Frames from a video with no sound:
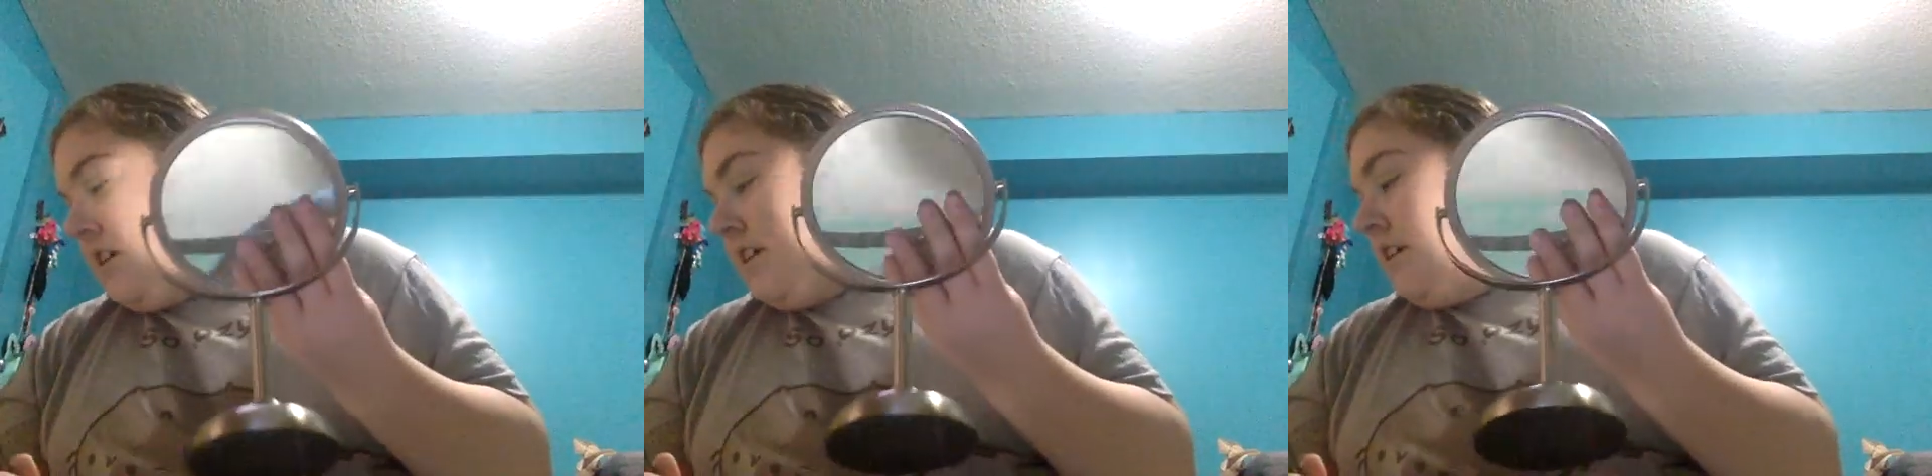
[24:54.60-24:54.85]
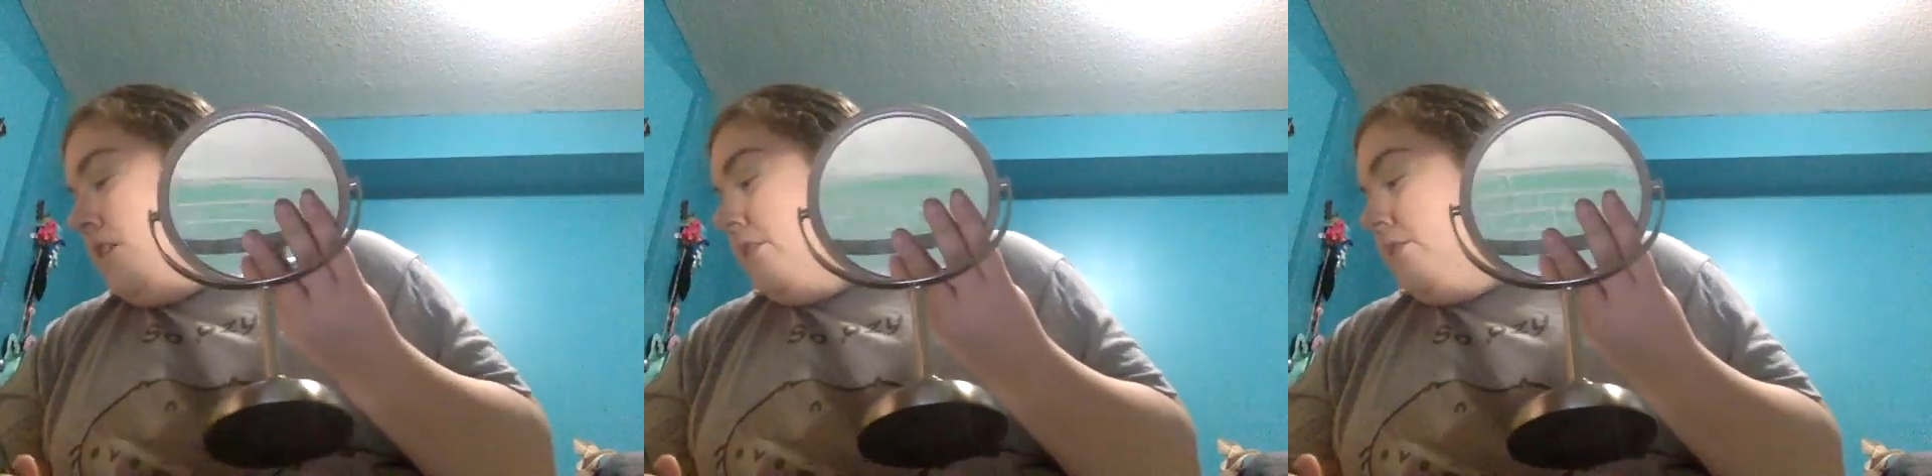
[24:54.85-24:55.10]

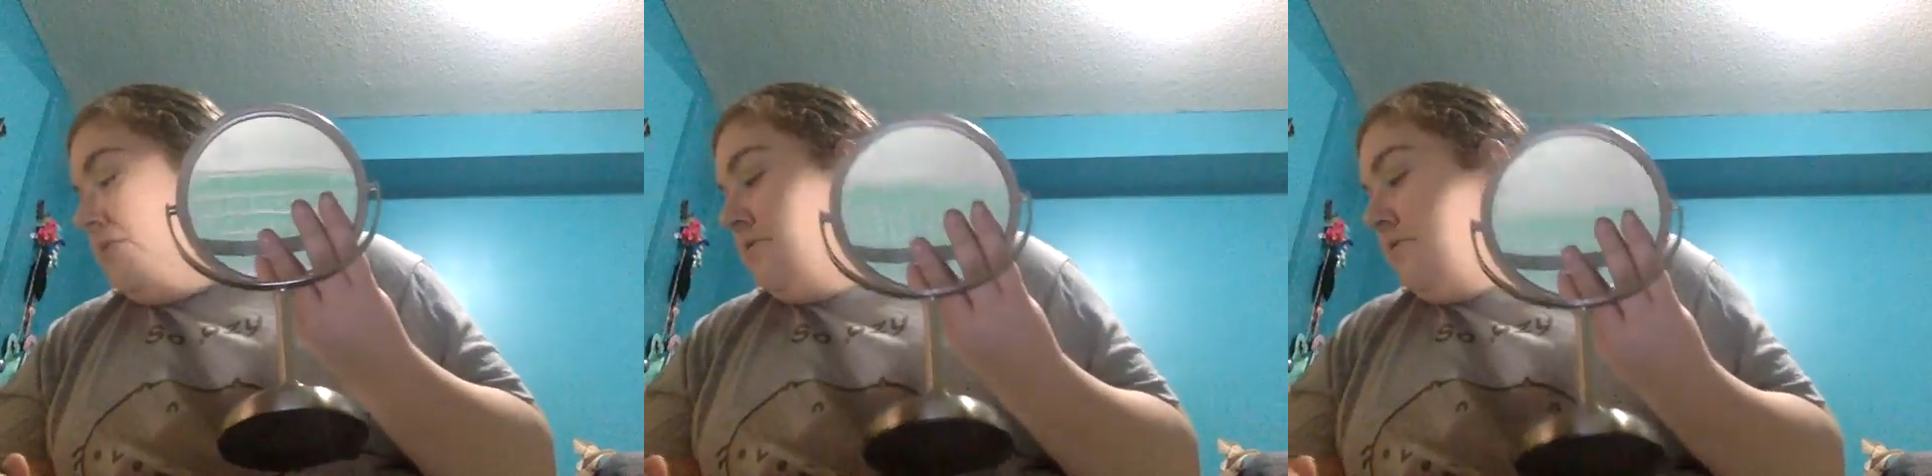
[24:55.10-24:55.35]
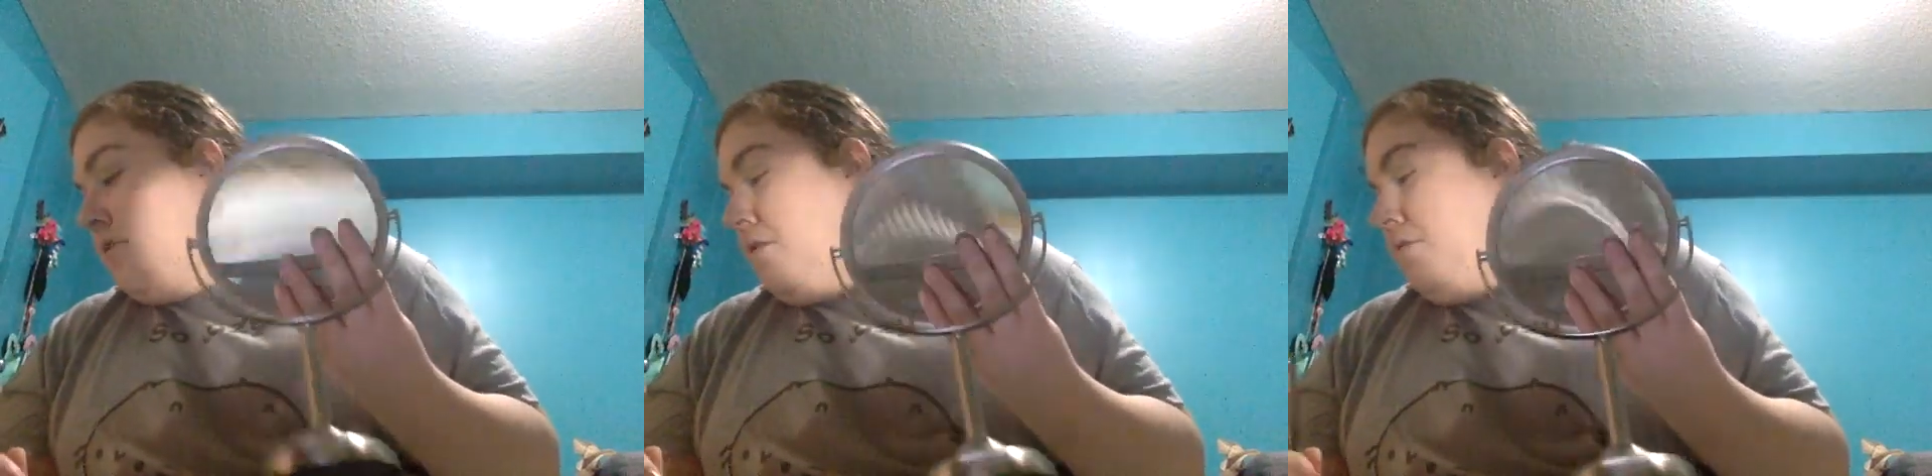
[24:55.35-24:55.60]
So
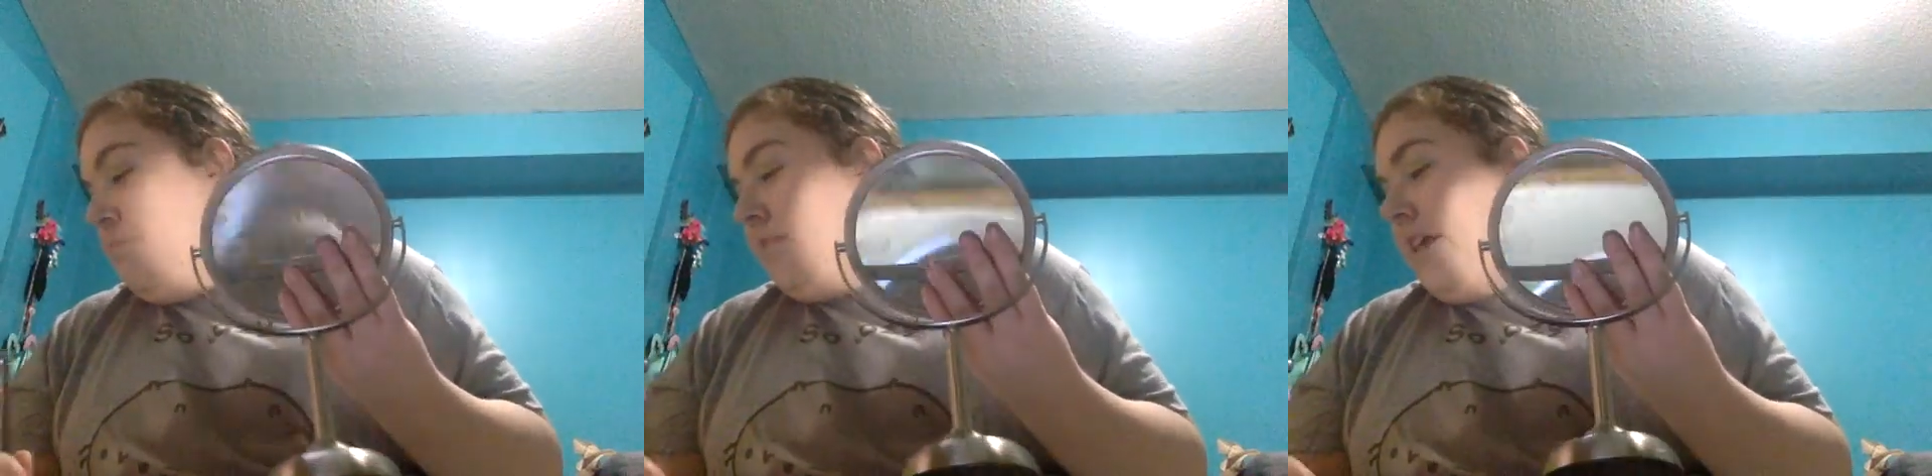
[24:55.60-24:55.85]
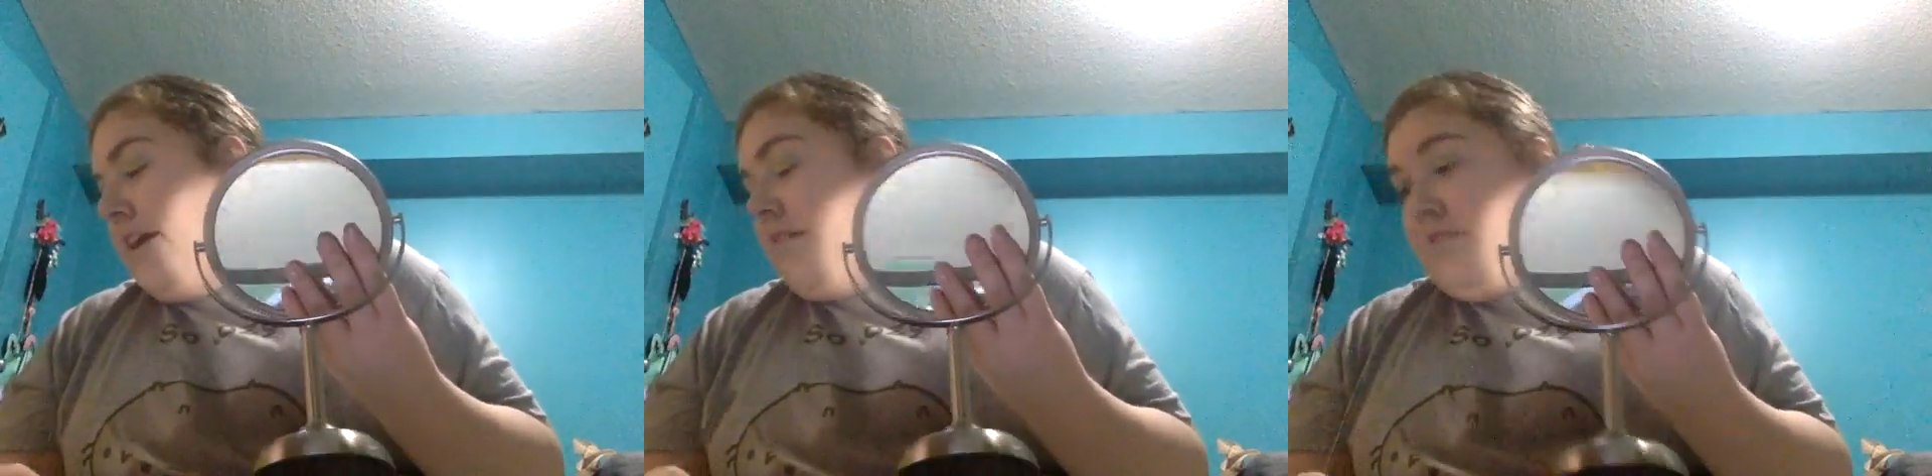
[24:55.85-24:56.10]
playing around with
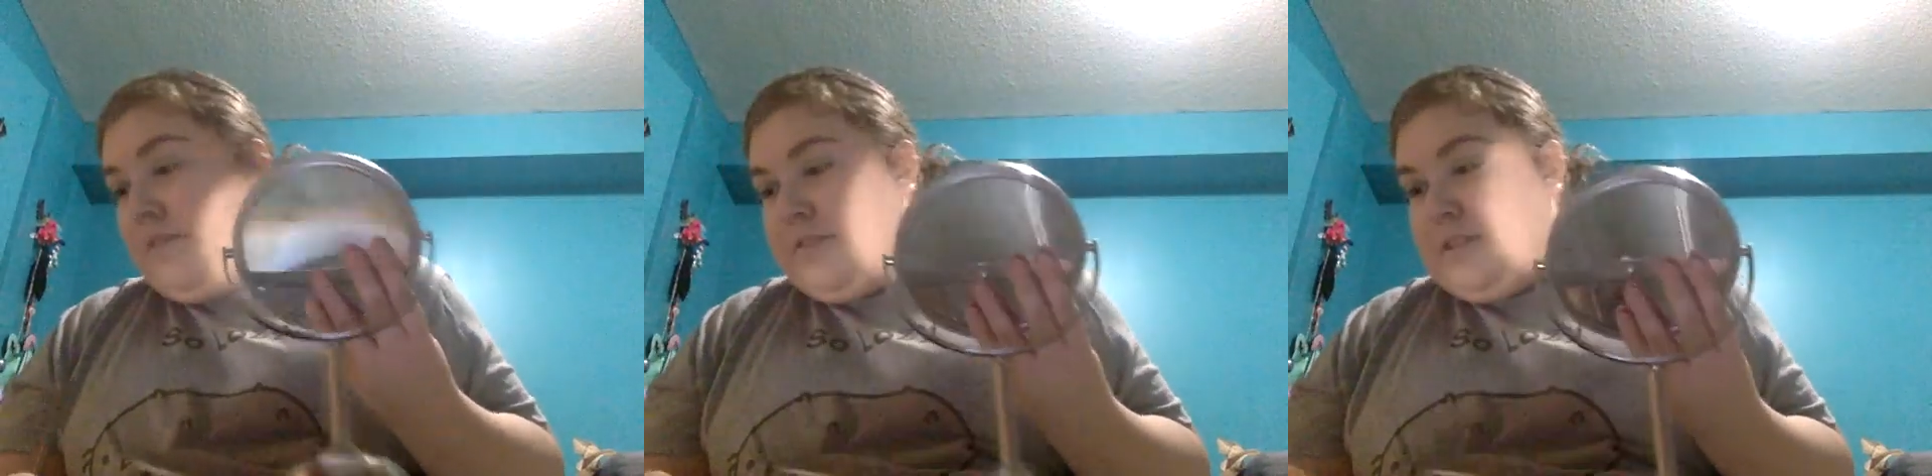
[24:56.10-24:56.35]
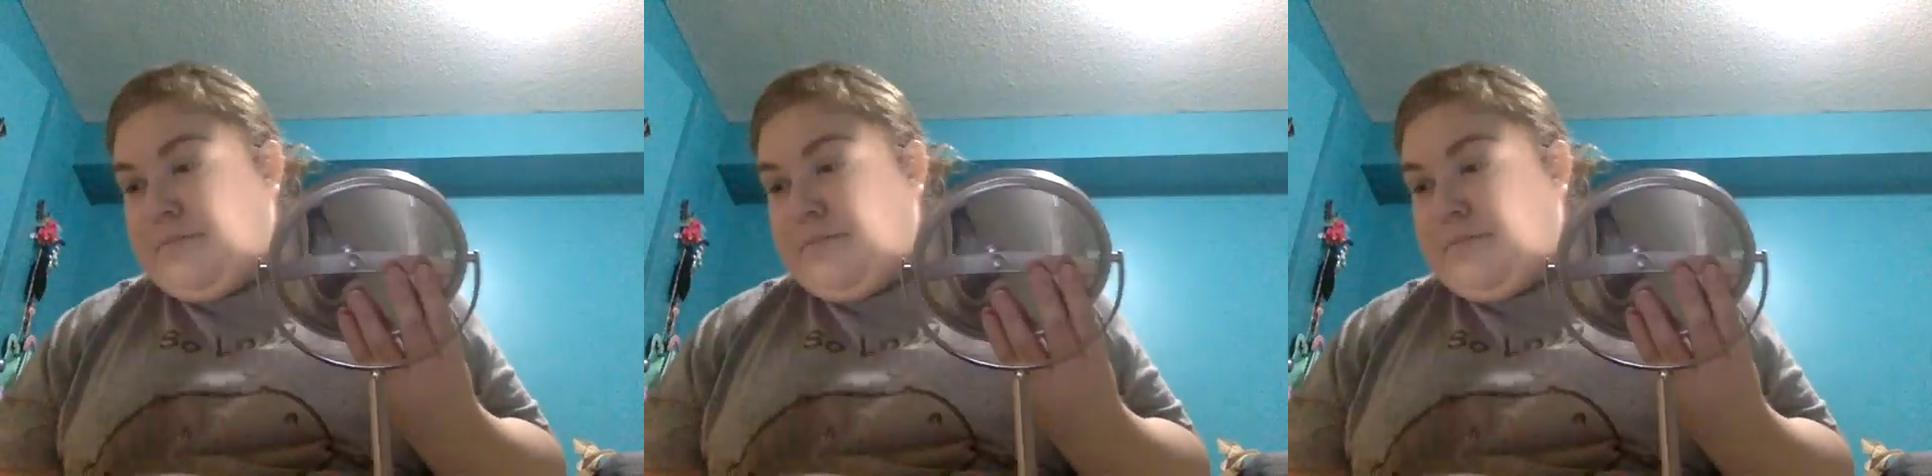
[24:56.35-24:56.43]
some colors,